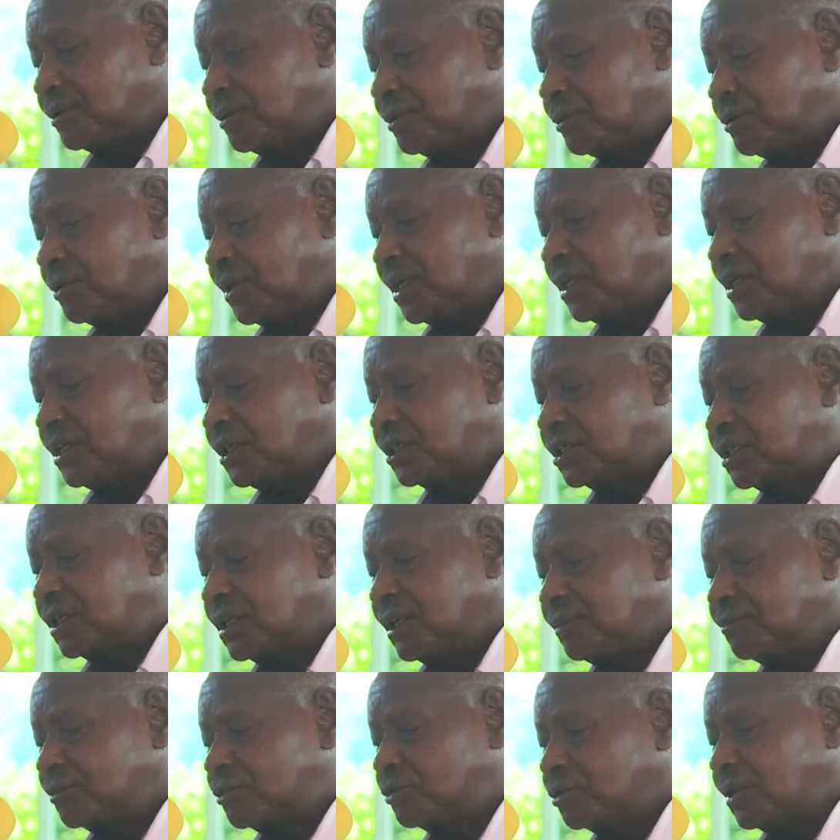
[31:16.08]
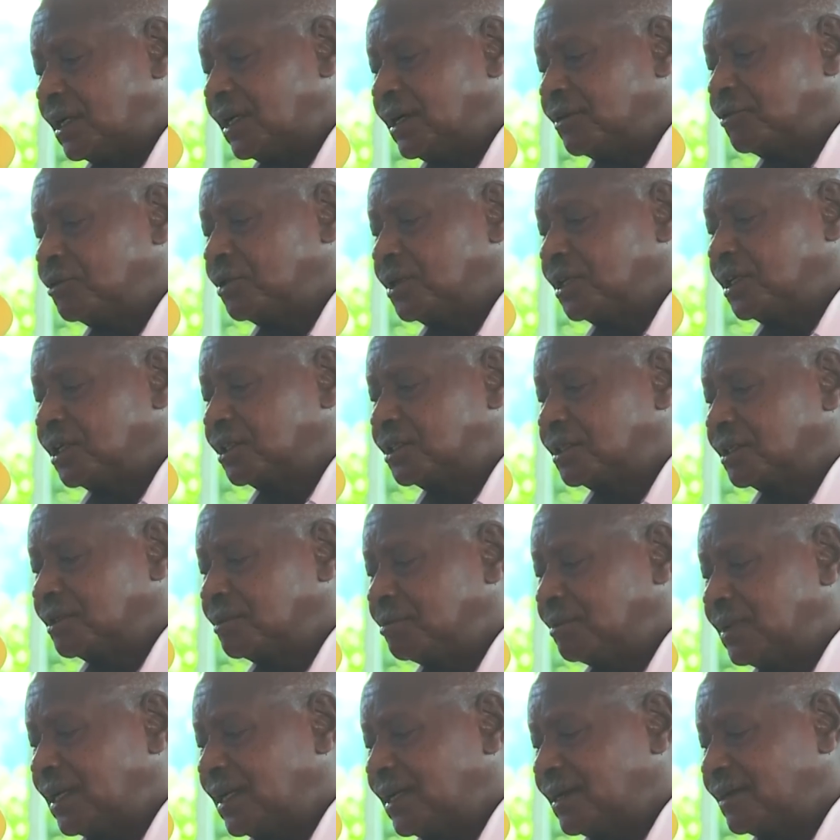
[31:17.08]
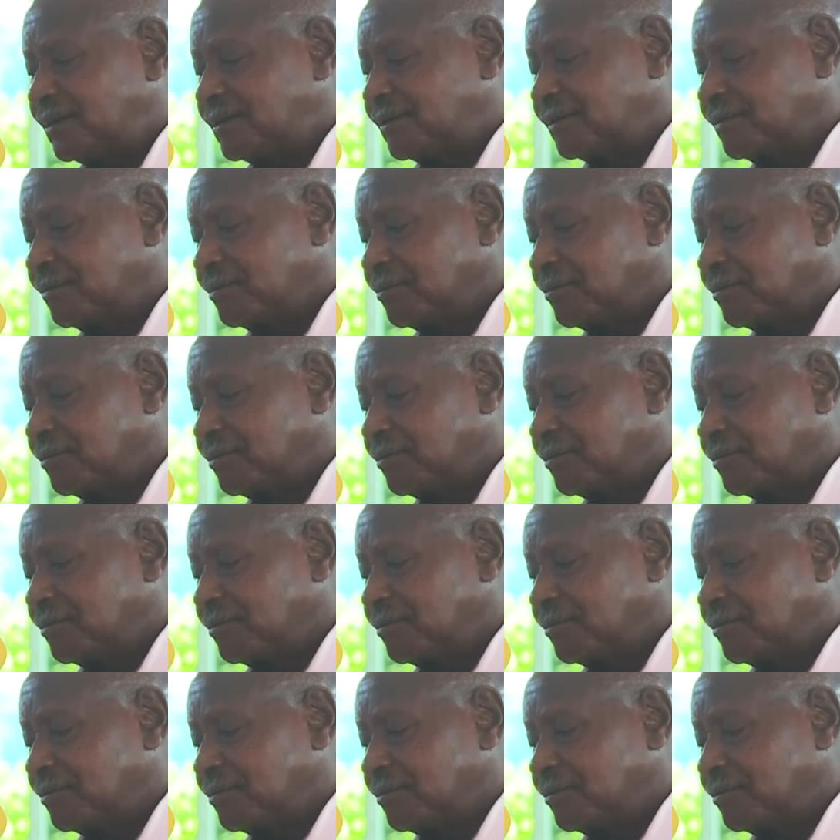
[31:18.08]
when it came to aggregate demand